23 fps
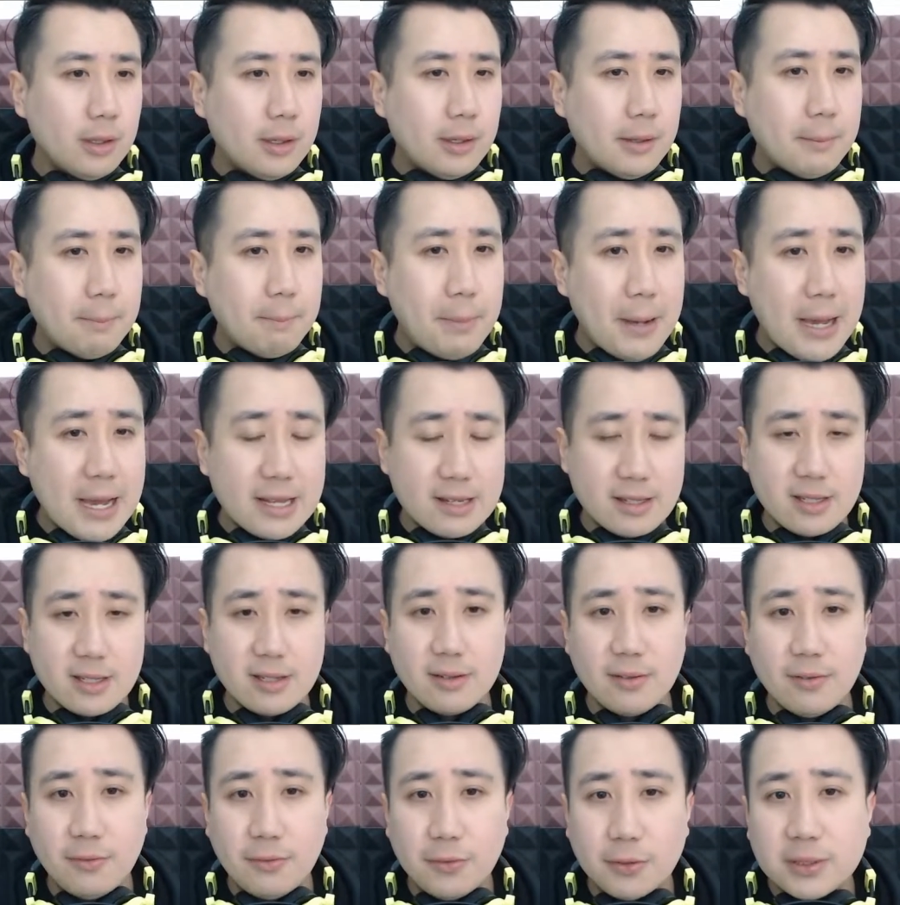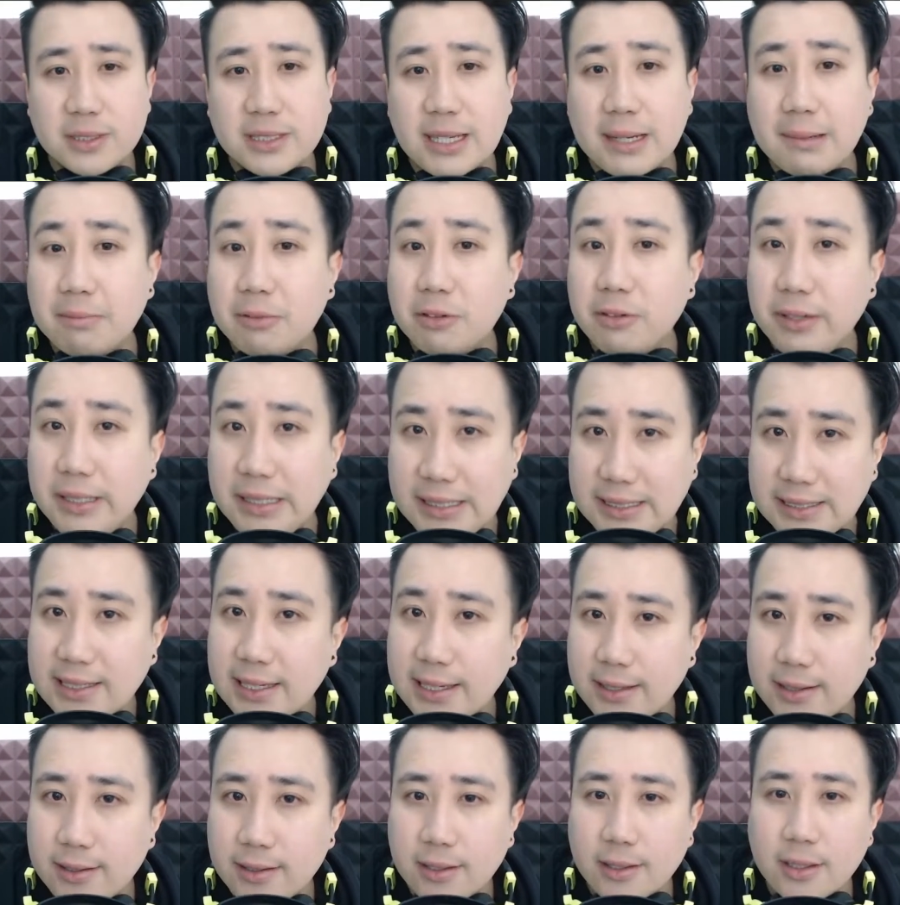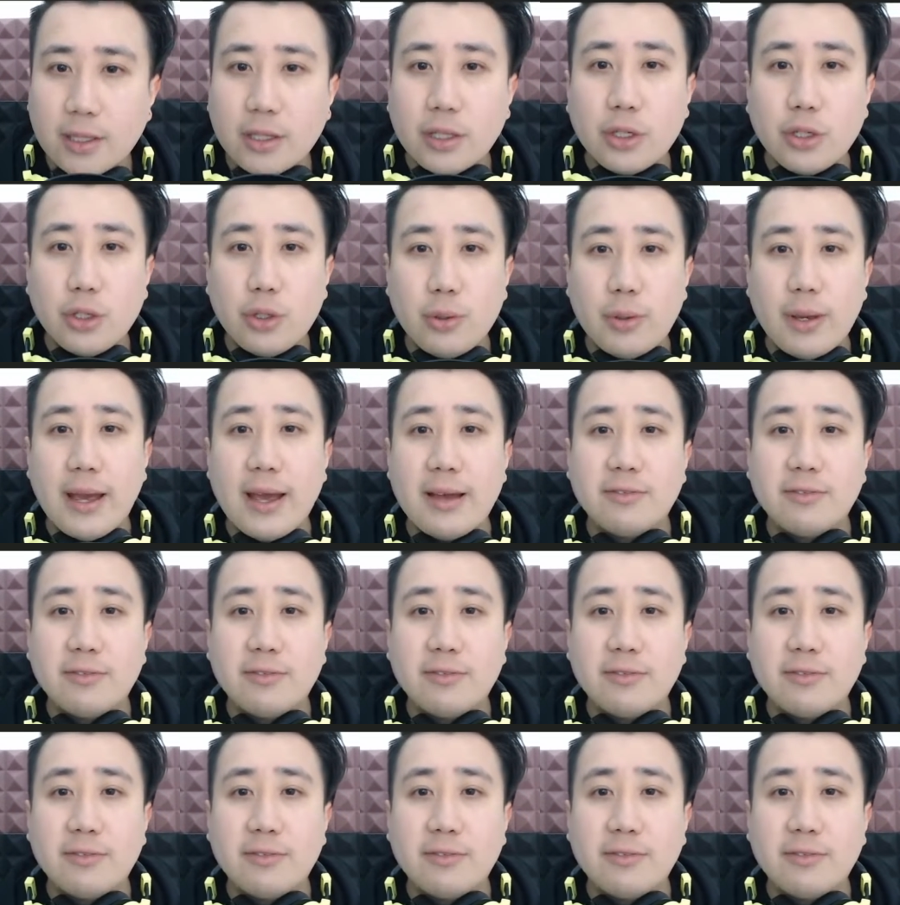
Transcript: But for some reason, you have